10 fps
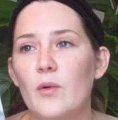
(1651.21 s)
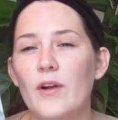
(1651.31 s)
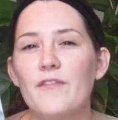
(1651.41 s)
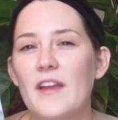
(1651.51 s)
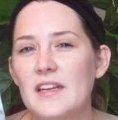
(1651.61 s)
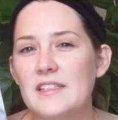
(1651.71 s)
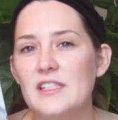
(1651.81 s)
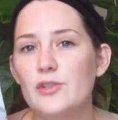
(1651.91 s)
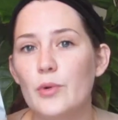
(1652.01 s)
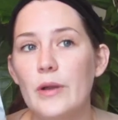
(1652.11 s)
or a
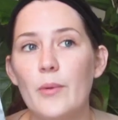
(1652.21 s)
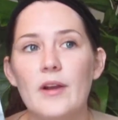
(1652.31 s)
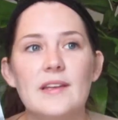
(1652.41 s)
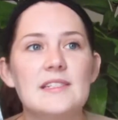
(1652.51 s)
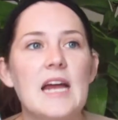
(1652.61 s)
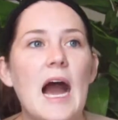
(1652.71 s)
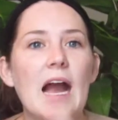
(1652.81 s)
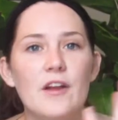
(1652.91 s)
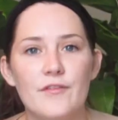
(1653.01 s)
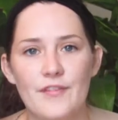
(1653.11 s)
fantasy story where an
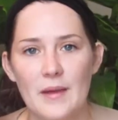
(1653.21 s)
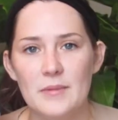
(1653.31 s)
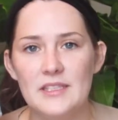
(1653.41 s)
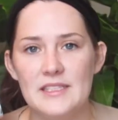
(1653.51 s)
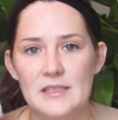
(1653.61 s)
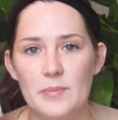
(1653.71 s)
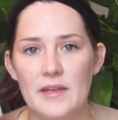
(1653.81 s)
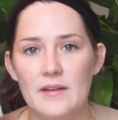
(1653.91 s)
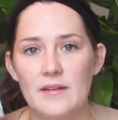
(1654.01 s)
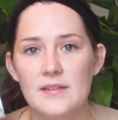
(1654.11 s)
entire family
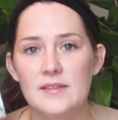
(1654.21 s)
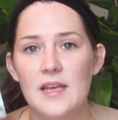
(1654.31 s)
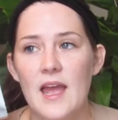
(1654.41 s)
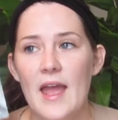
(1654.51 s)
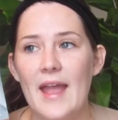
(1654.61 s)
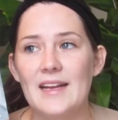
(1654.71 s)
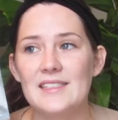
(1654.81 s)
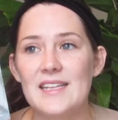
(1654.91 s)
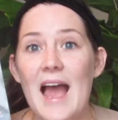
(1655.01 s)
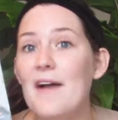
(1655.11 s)
disappears
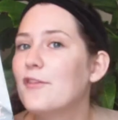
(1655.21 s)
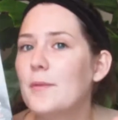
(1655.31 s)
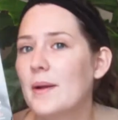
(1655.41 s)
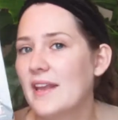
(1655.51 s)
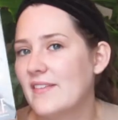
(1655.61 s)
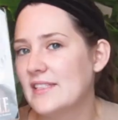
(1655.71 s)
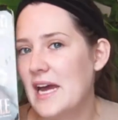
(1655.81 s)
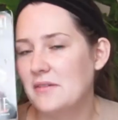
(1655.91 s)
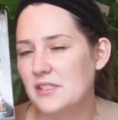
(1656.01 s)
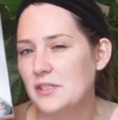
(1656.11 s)
and everybody in the
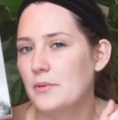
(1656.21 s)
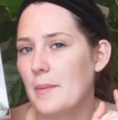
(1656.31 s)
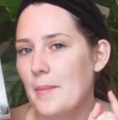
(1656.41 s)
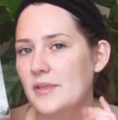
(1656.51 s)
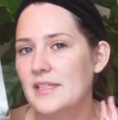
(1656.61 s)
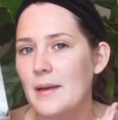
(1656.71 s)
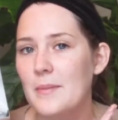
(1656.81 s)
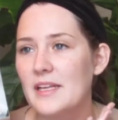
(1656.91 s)
town still remembers them.